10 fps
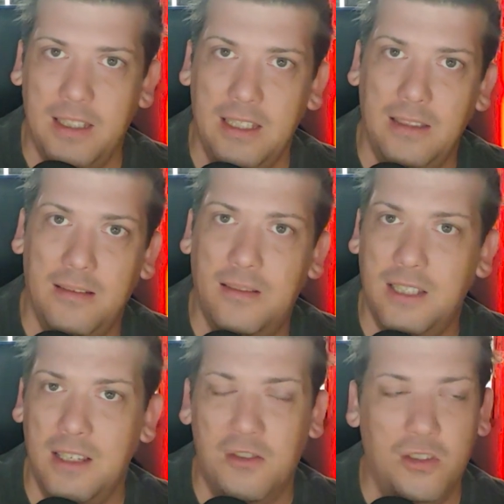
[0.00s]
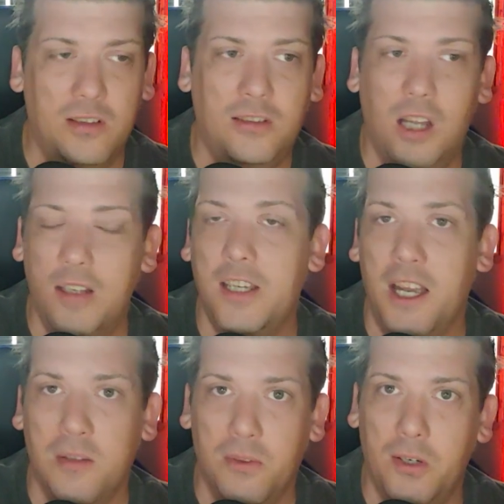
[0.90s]
he says just cut
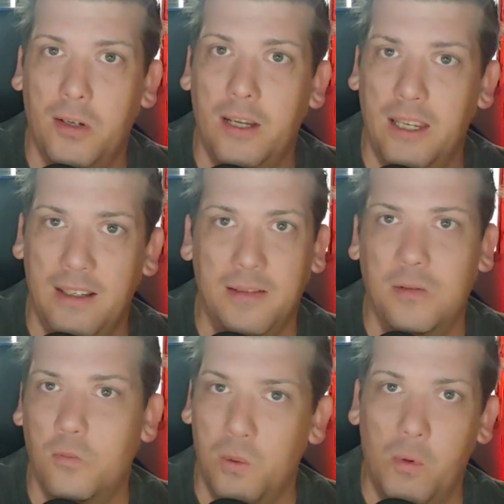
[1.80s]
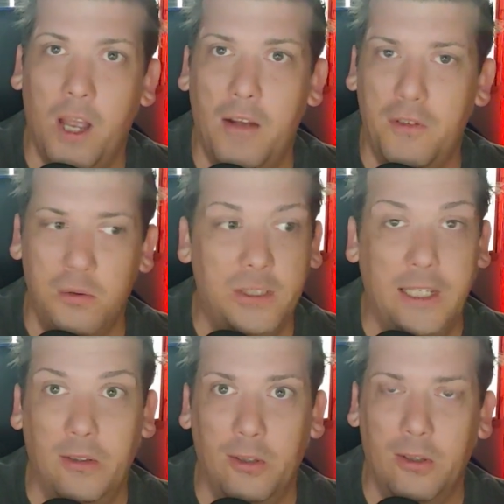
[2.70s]
ties with her and we won't have to
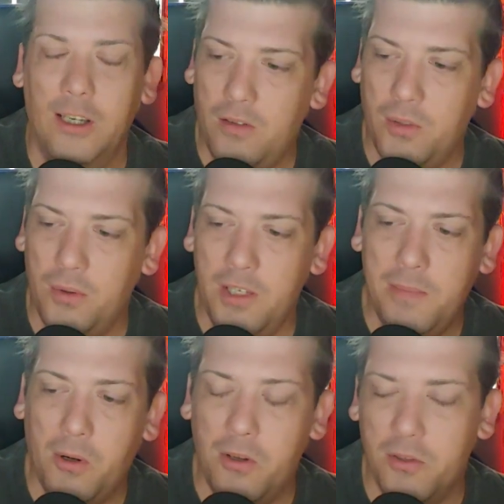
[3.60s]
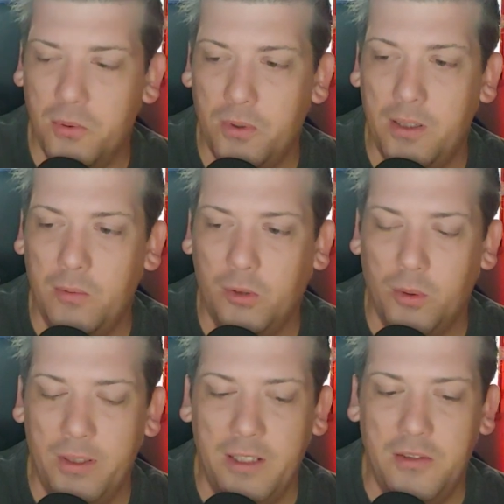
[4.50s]
kill her. So in this part of the story, we're
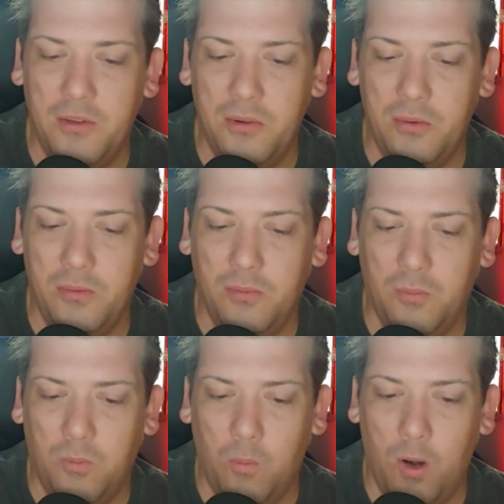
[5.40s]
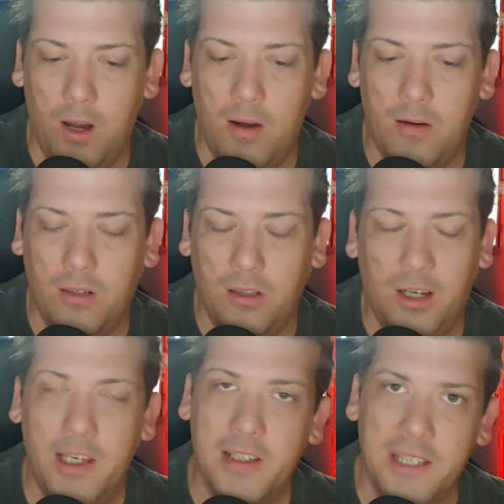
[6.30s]
going into where
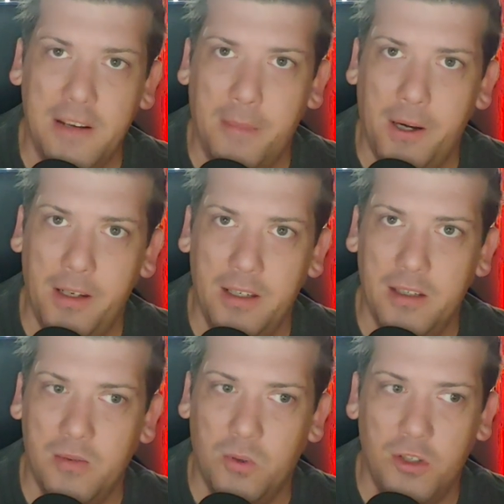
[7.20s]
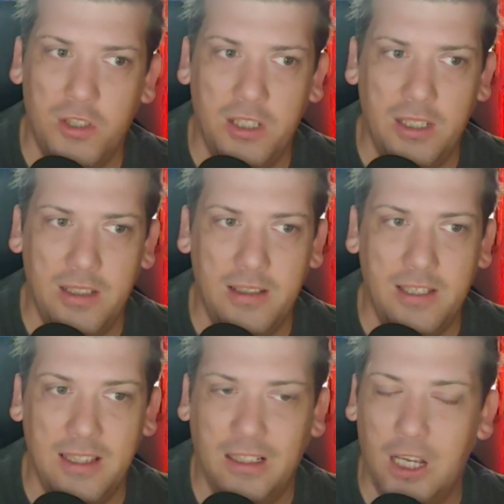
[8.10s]
Claudia's state of mind is, where she
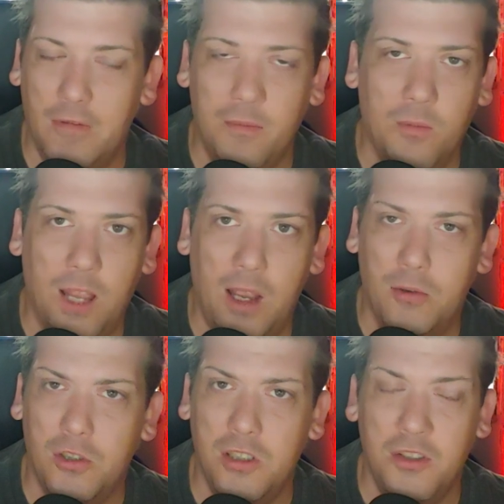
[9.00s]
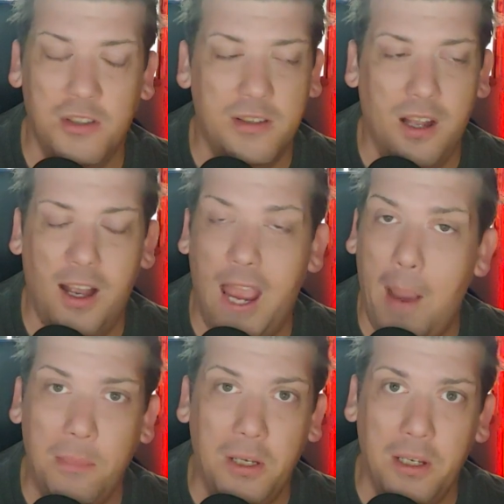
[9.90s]
is in the Coven, how she's just not
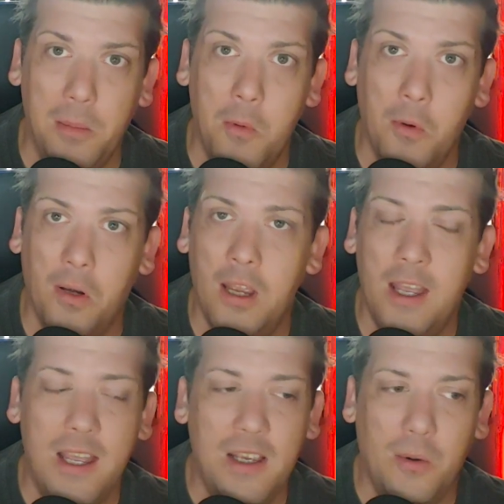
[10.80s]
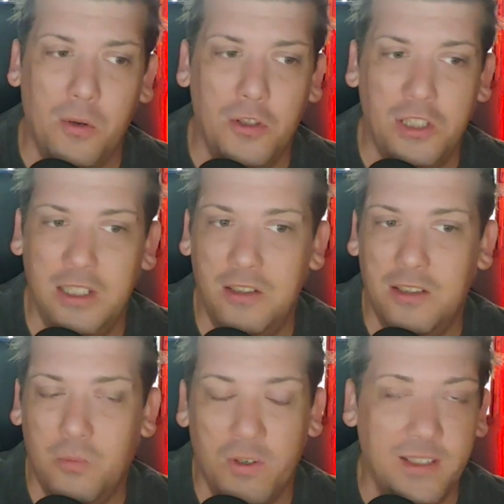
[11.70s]
happy anymore, or she
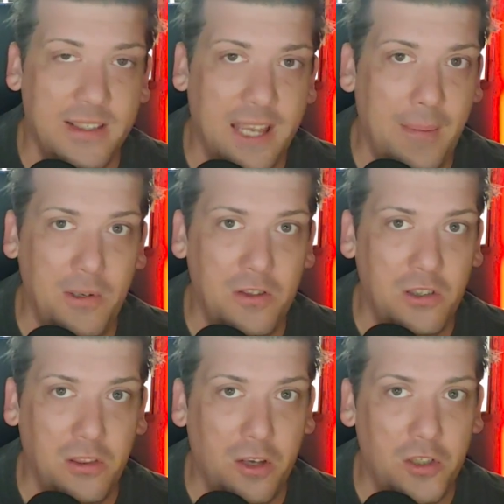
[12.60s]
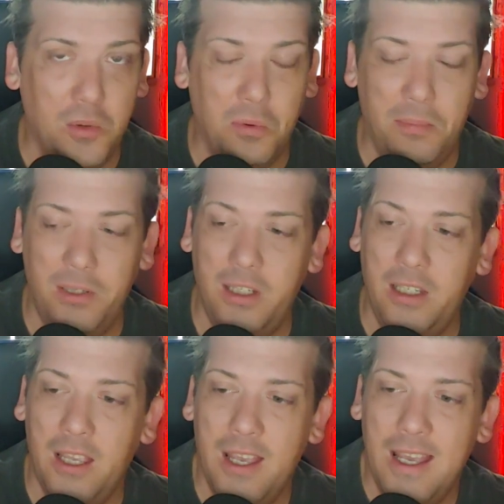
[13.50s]
just wasn't as happy as she thought she would
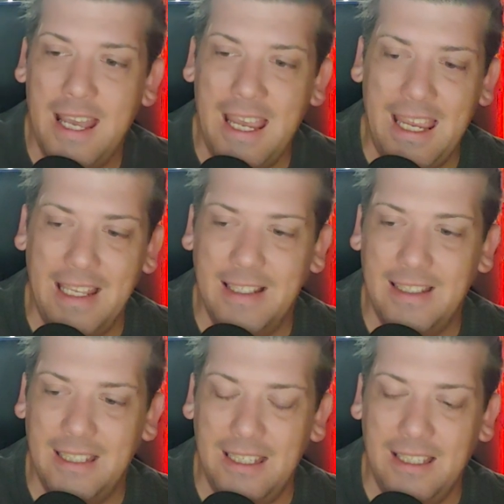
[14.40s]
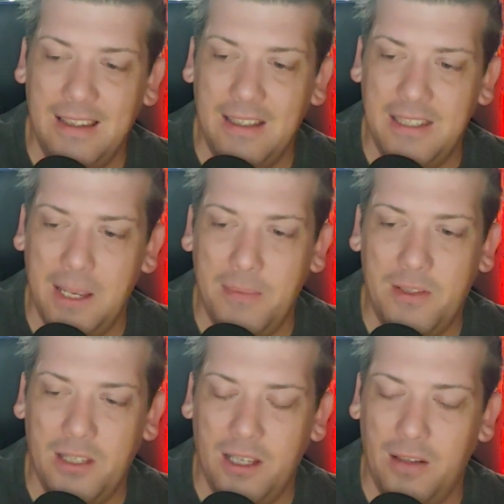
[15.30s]
be, and seeing the
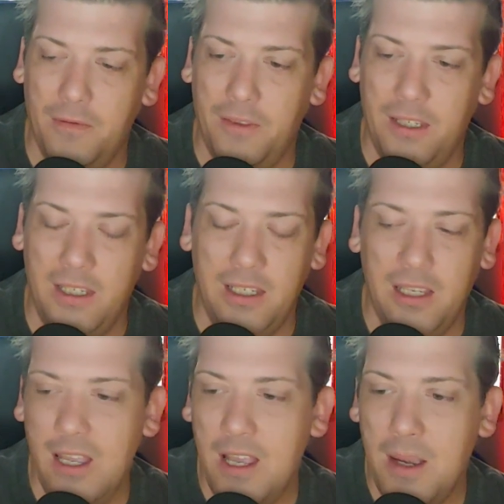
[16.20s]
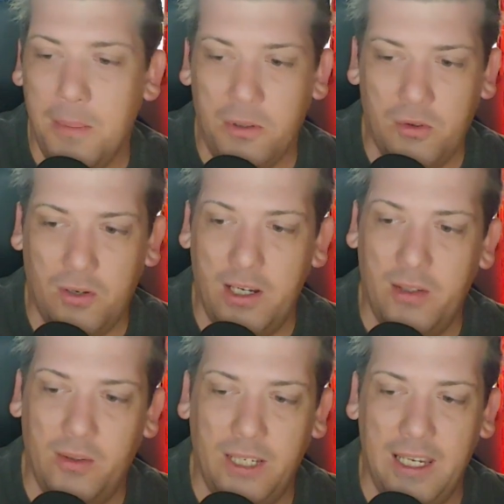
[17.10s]
depths of the
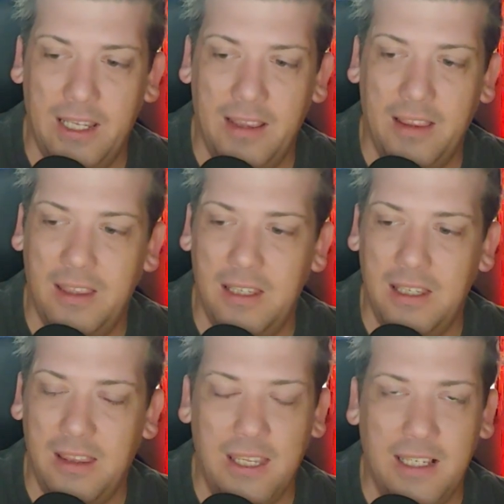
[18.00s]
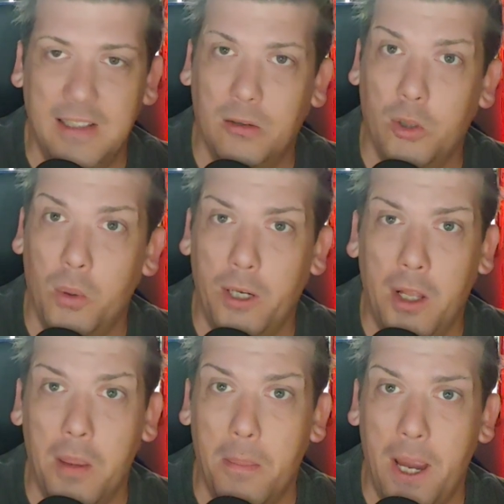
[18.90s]
betrayal and the things that are going
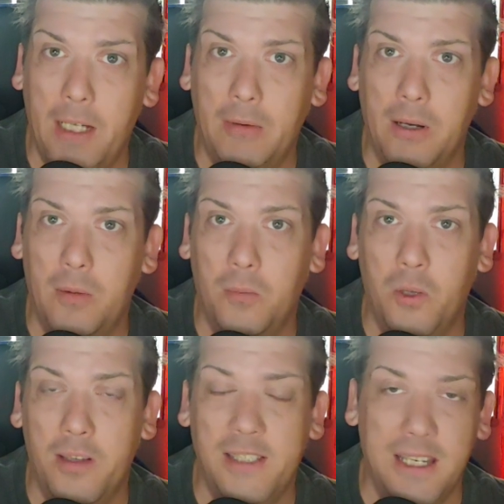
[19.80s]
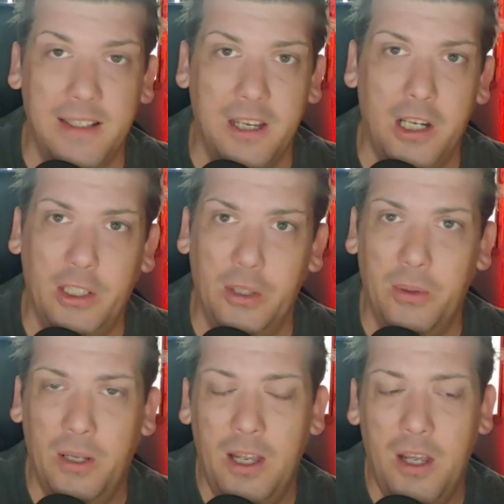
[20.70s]
on in the background with
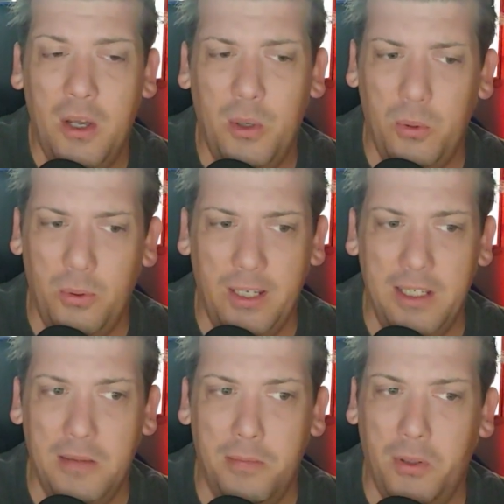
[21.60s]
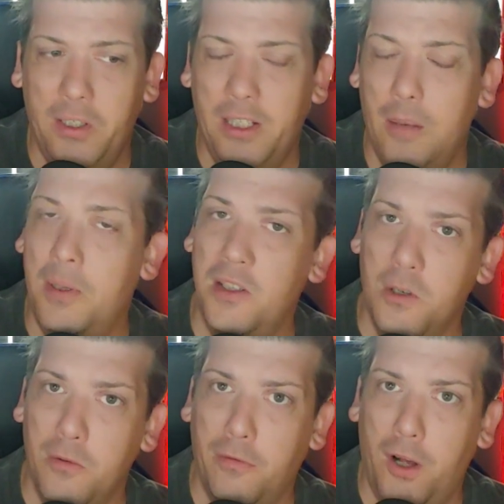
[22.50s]
Santiago, who is building up his
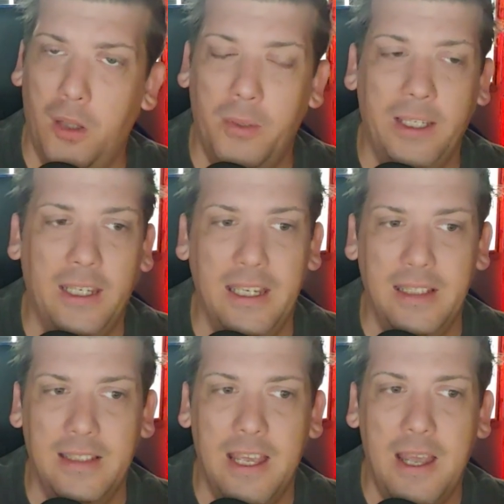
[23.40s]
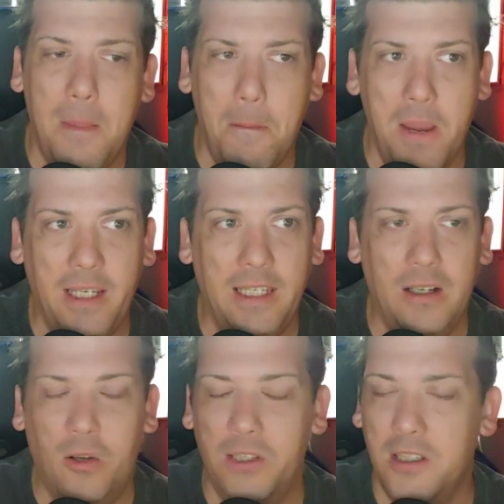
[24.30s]
own following. He's
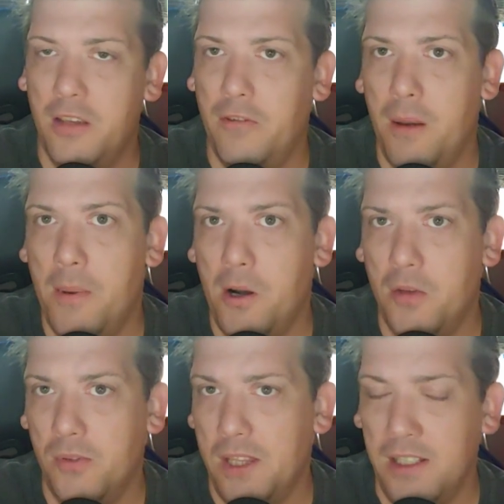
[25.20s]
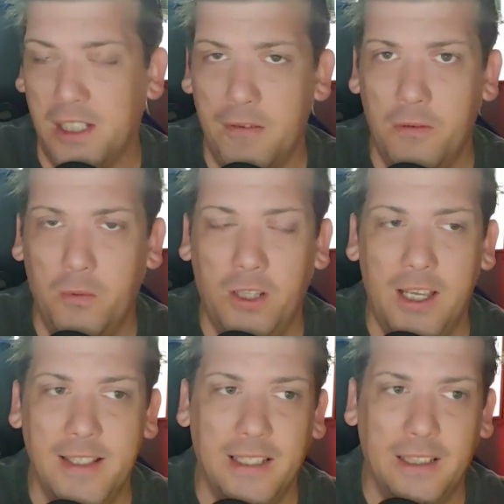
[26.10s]
making all these other vampires within this Coven
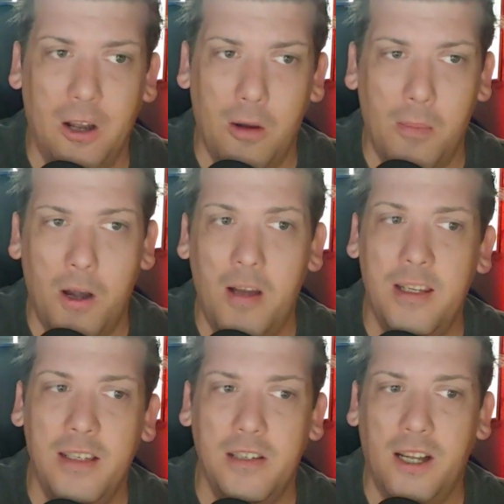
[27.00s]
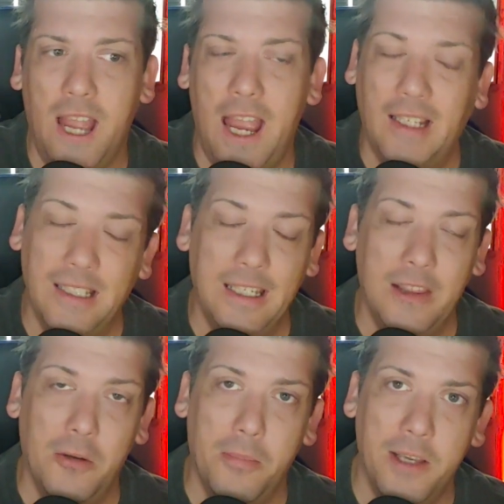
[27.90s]
realize that Armand is not acting
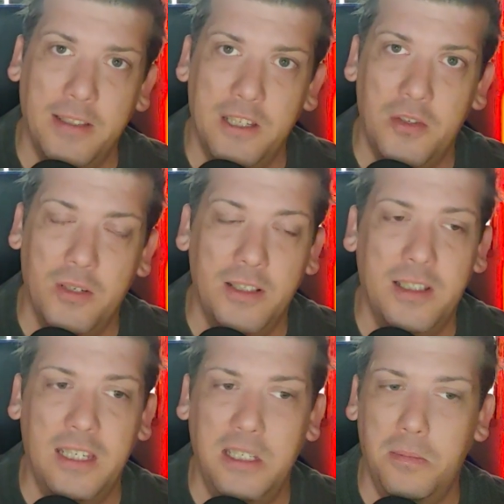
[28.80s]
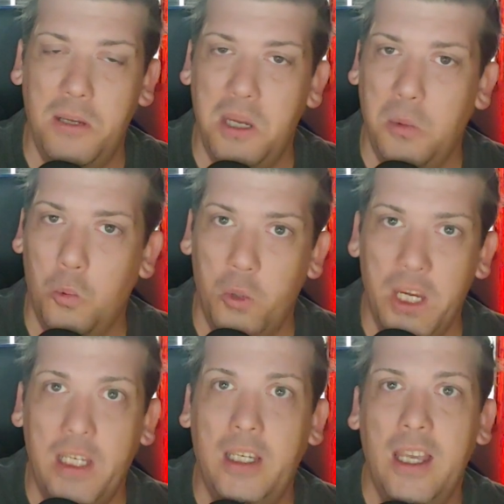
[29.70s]
in their best interest. He's being
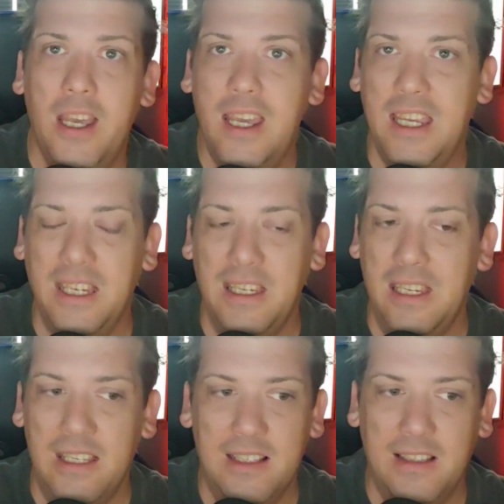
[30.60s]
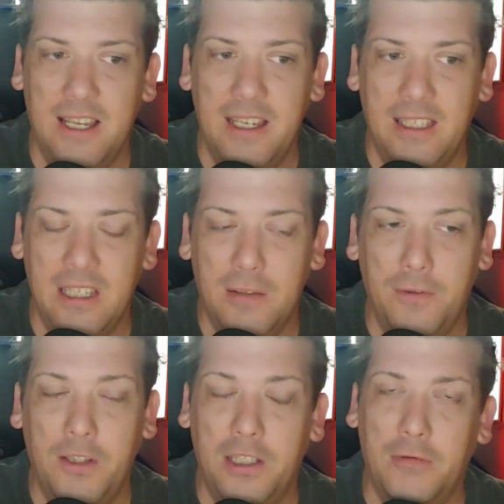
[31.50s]
weak. He is letting his
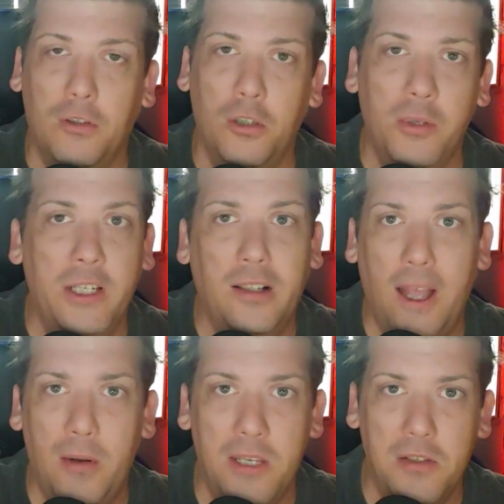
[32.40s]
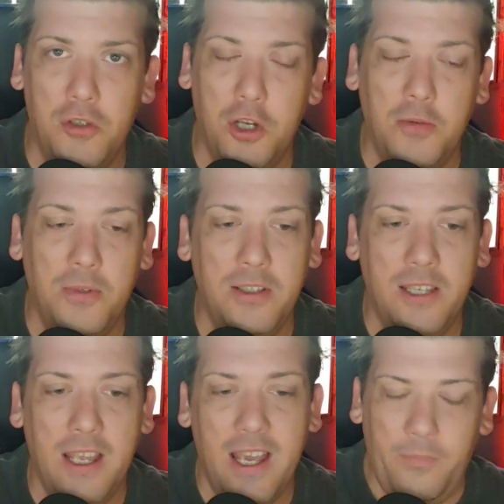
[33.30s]
feelings for Louis cloud his
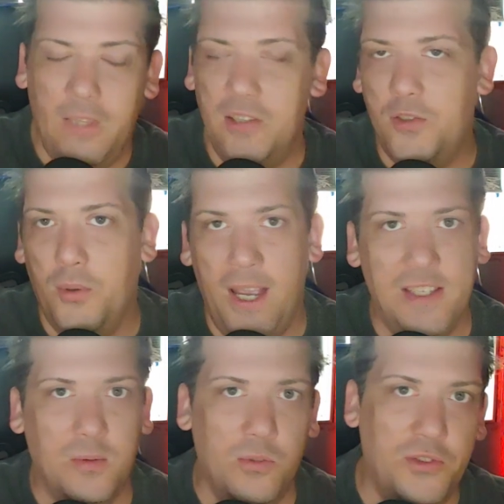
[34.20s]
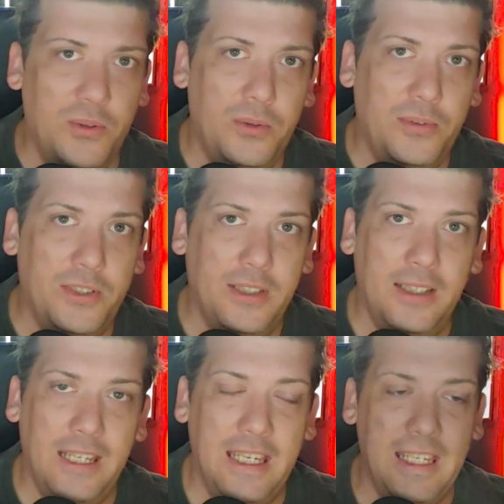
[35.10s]
judgment. And so as a result,
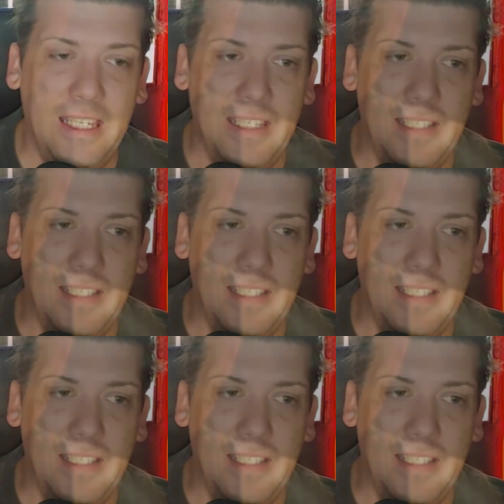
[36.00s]
he